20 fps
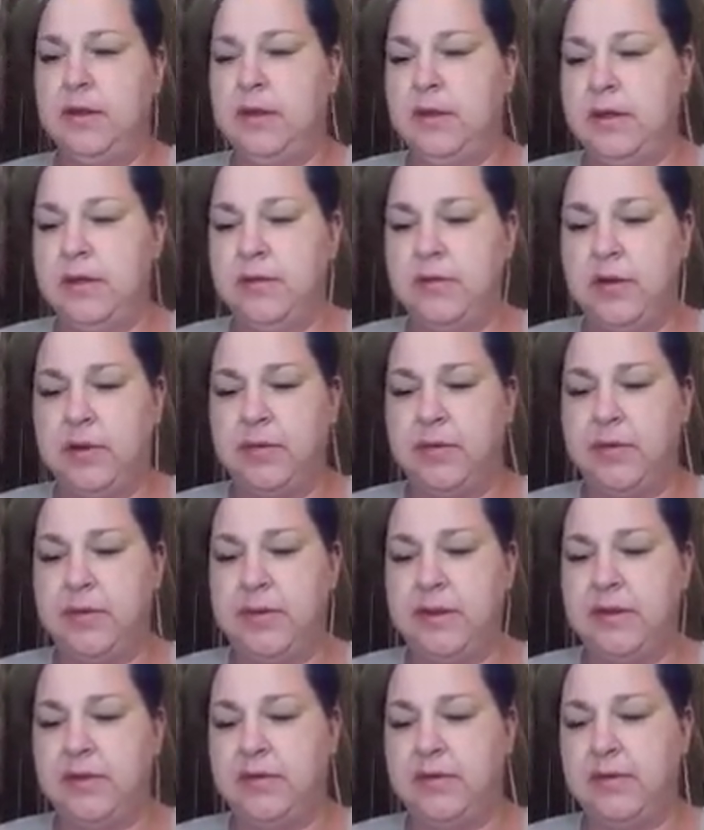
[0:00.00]
Cover up some
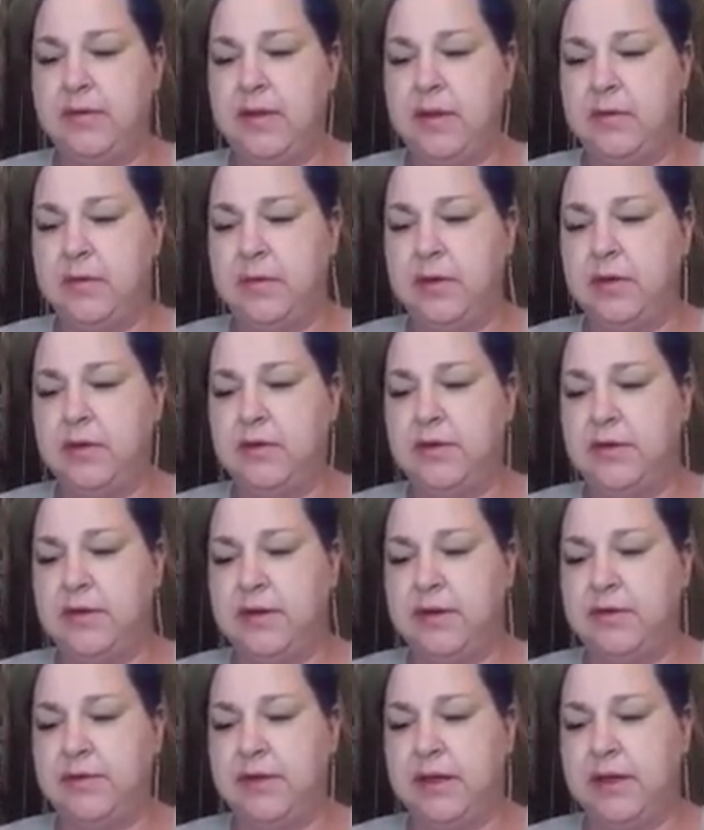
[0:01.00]
of this sunburn
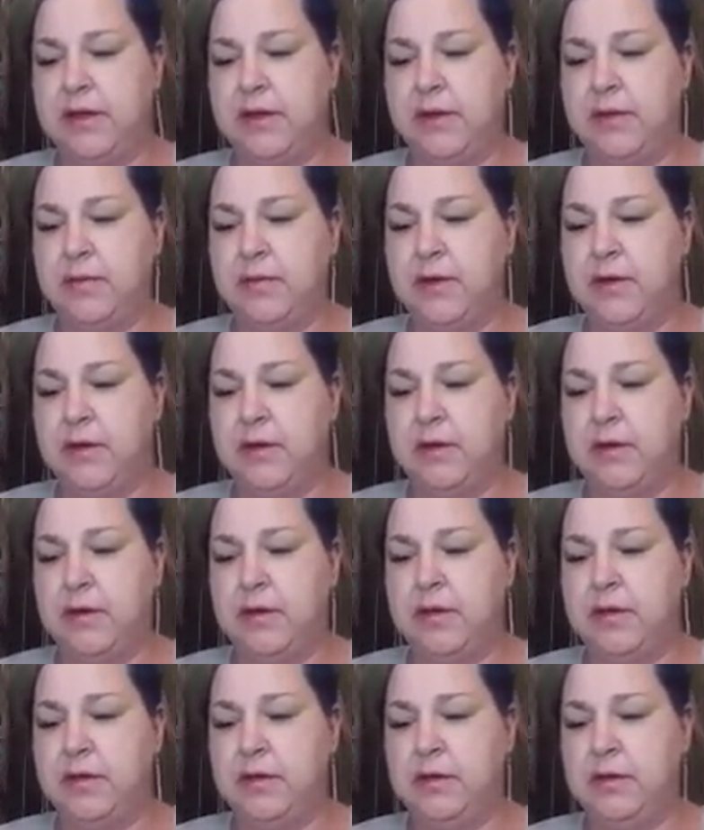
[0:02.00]
stuff I got going
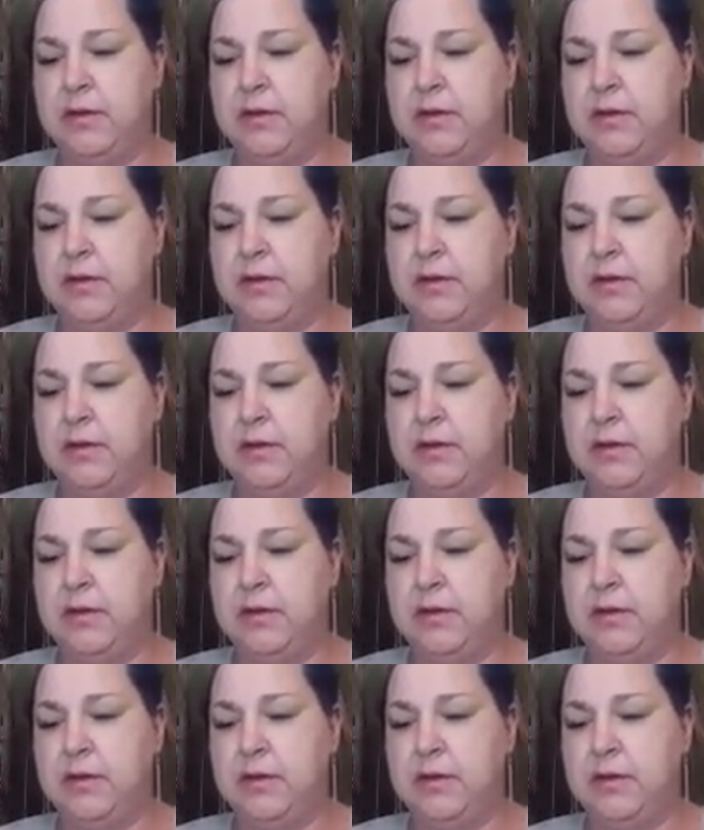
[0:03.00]
on.